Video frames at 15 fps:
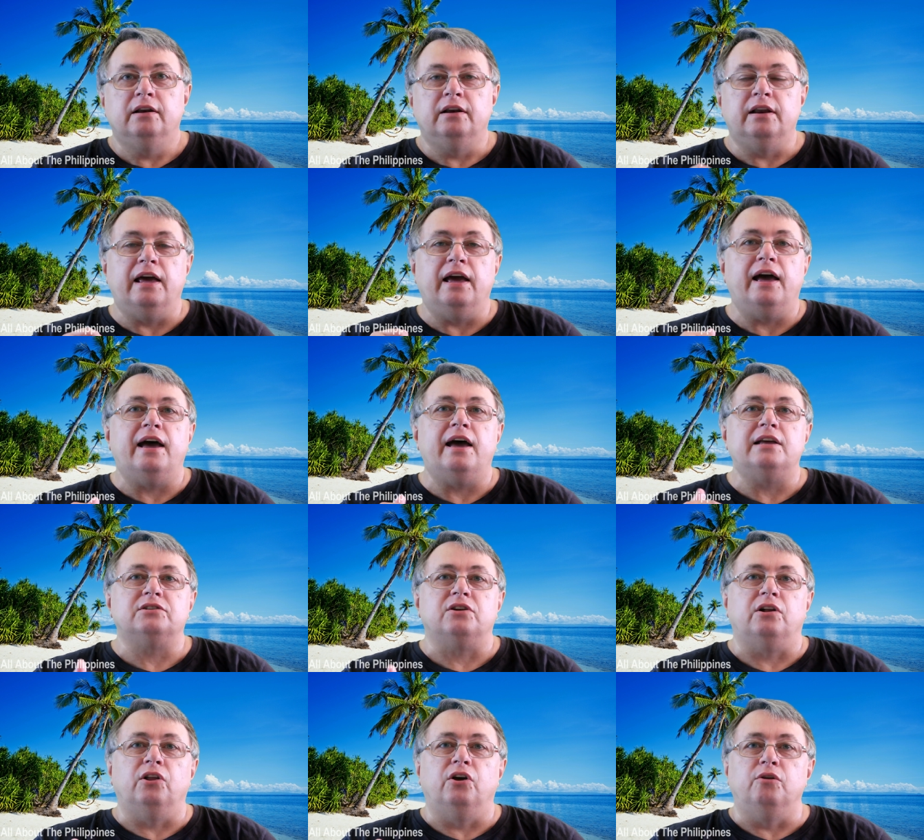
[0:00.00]
Now, as
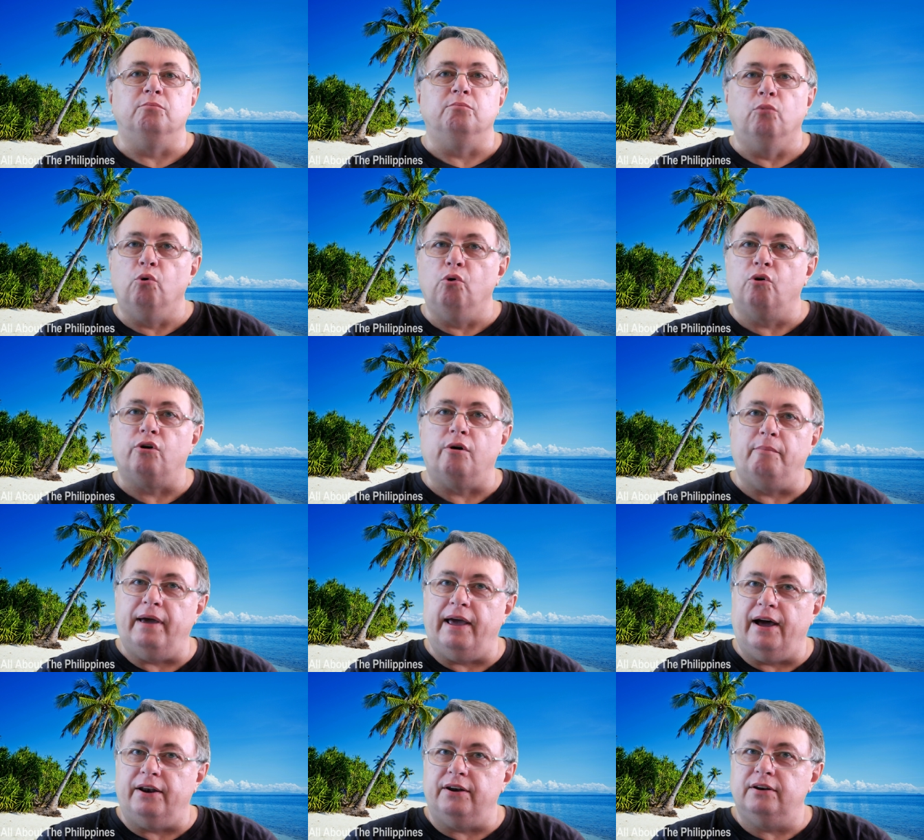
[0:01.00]
I learned more
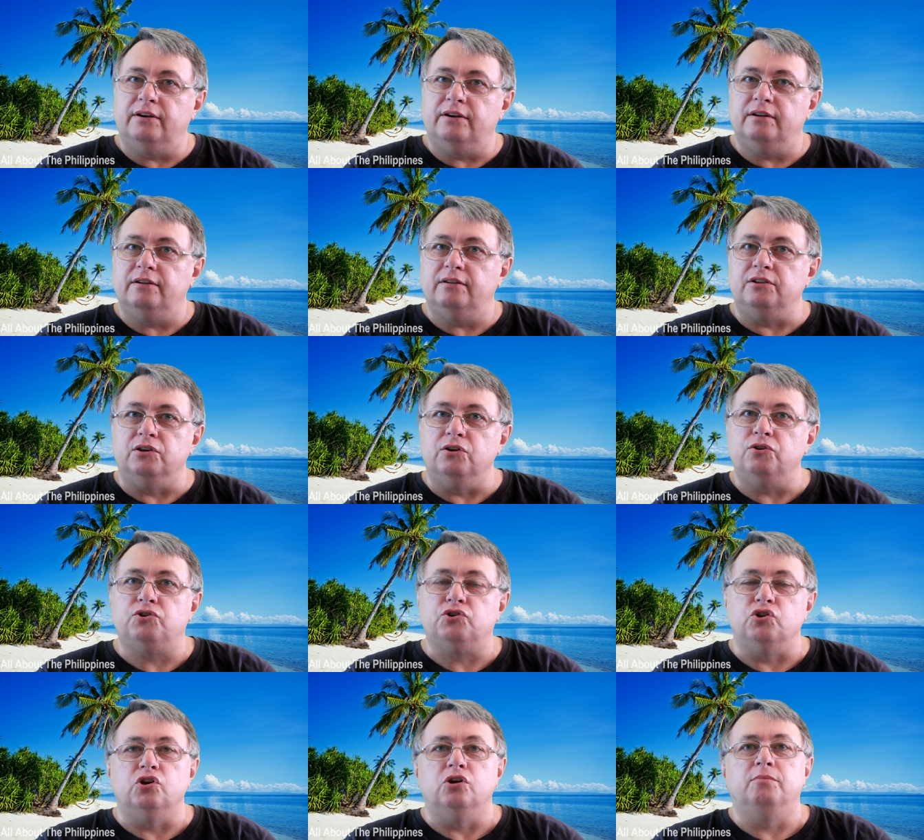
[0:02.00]
about
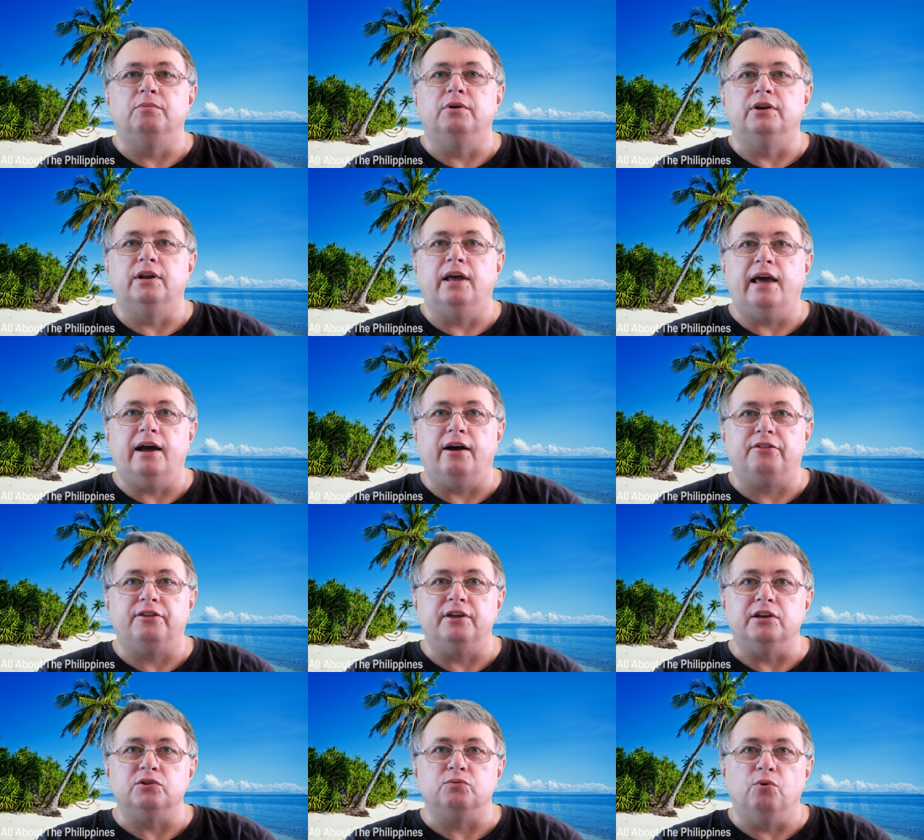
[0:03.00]
YouTube and how
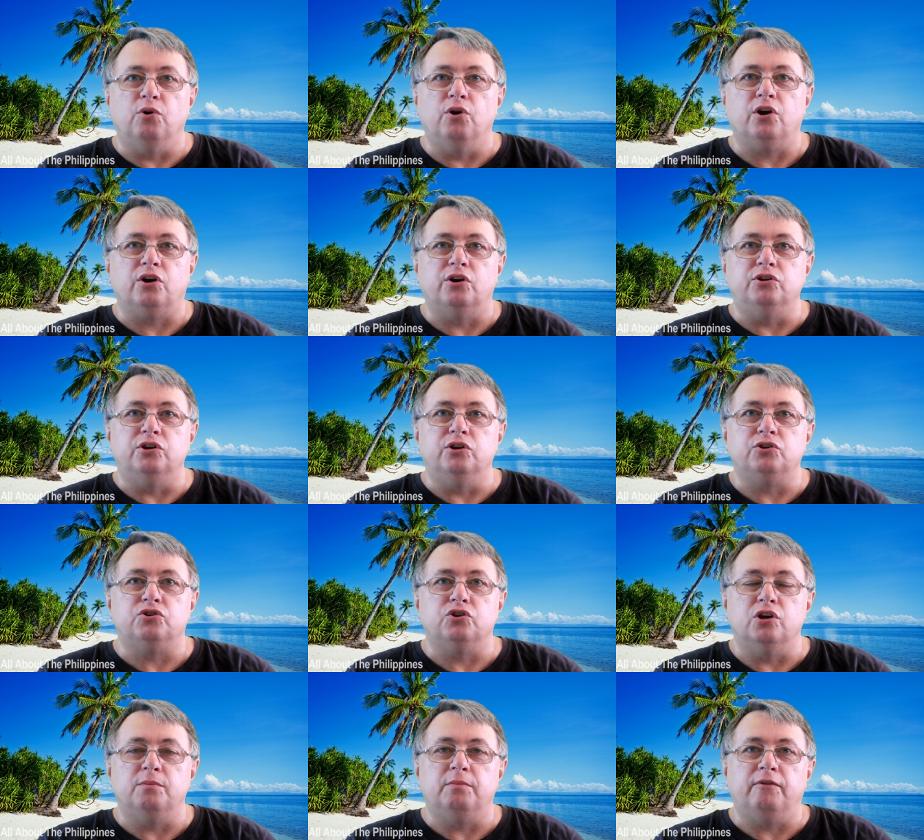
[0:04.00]
things work on
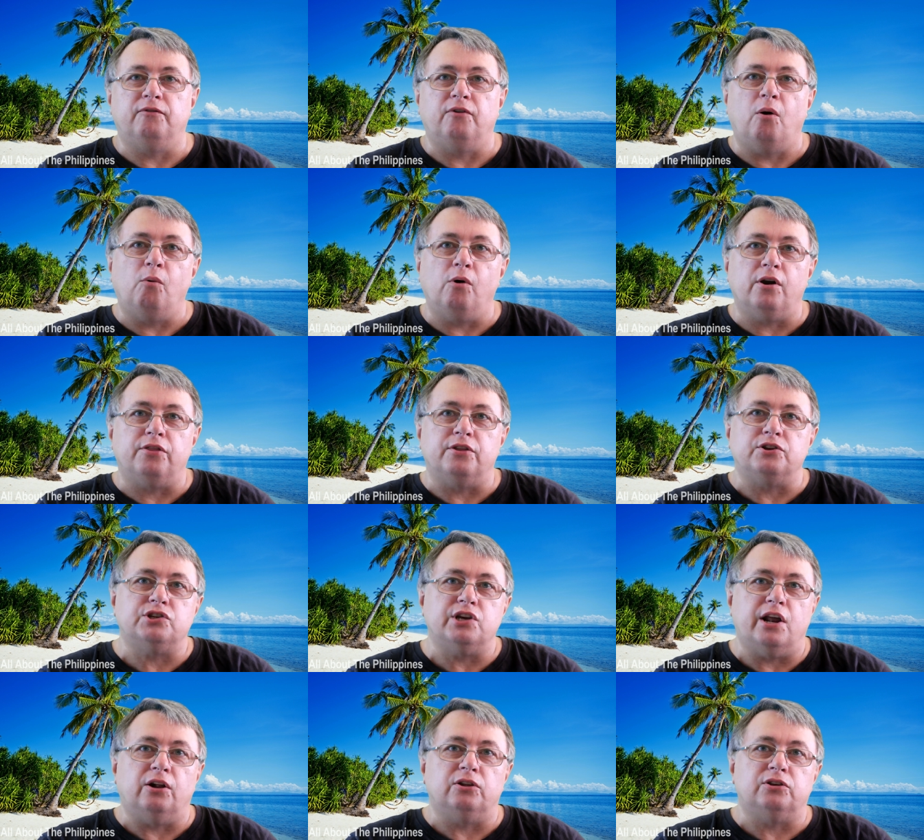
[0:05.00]
YouTube, if I wanted the
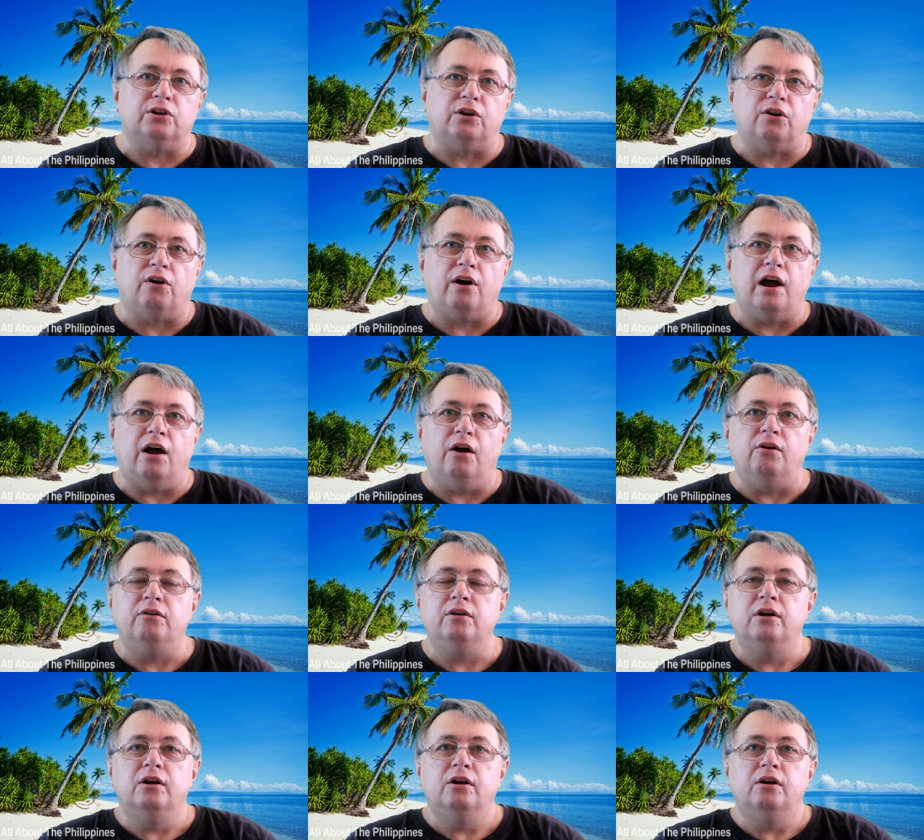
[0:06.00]
channel to grow,